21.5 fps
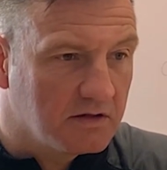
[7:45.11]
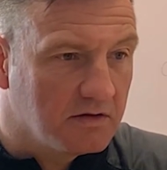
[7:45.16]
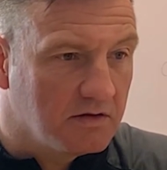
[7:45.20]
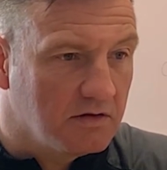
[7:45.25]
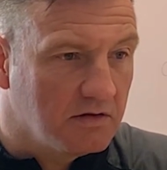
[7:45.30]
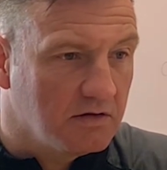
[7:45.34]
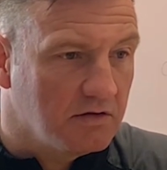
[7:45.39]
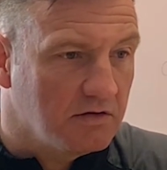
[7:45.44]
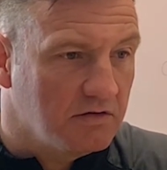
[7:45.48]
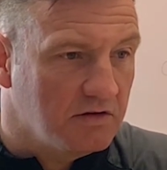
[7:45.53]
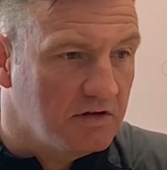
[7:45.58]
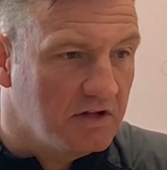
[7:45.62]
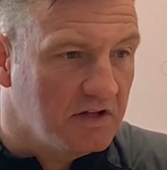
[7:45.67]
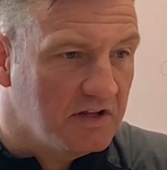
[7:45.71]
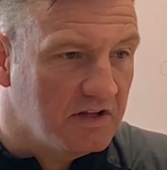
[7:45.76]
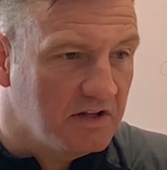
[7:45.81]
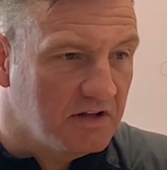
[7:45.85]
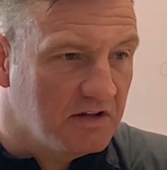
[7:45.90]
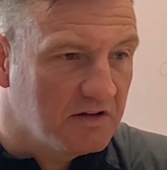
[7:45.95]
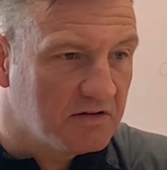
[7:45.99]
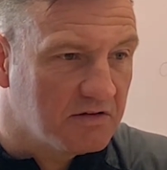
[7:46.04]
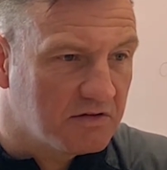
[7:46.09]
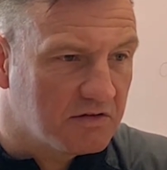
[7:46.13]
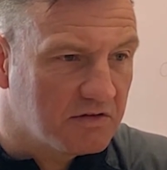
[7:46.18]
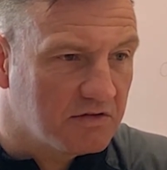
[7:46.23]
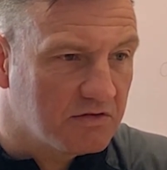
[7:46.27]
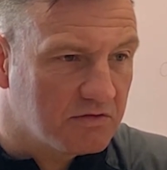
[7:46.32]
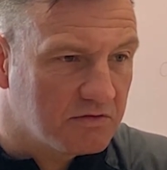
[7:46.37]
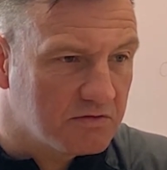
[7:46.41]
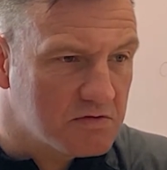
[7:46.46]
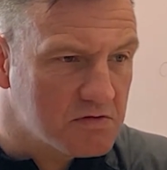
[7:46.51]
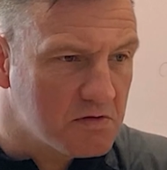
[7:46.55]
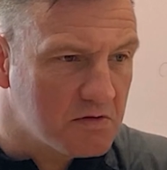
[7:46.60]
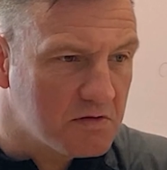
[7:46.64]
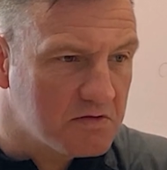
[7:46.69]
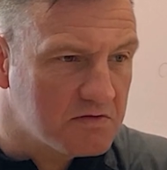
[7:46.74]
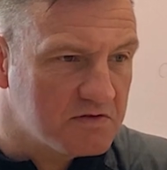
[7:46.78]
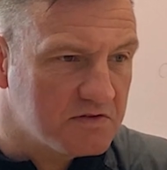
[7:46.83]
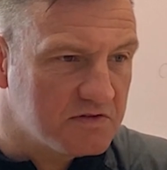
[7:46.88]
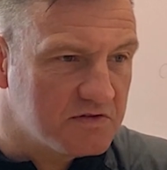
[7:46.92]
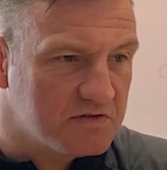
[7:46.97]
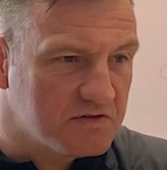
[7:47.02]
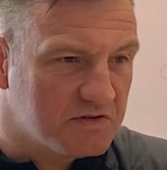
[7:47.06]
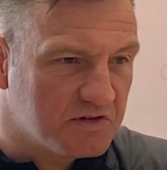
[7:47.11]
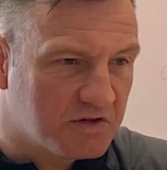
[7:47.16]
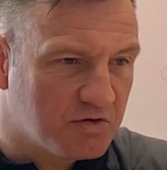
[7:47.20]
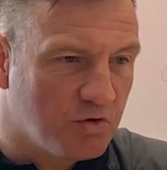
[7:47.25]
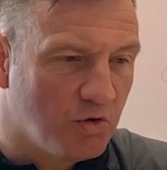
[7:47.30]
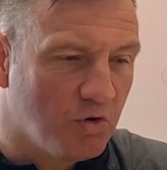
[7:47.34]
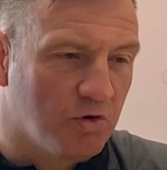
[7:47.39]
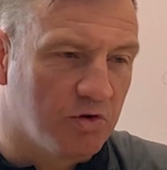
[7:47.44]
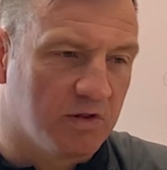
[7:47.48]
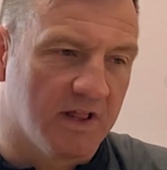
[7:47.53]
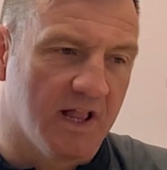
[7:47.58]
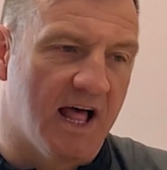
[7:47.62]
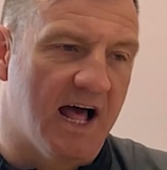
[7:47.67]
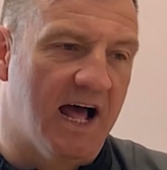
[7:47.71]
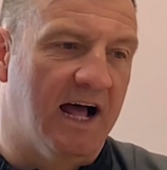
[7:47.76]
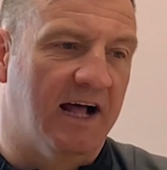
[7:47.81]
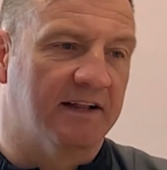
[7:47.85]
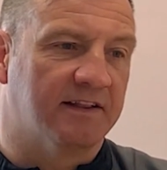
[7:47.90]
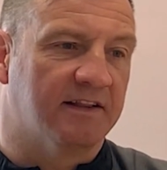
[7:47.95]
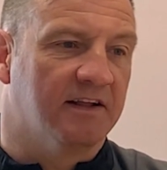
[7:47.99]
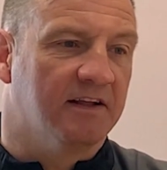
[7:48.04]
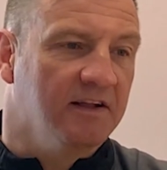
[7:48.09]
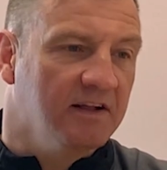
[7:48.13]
out, and we do some volleys. Good lad.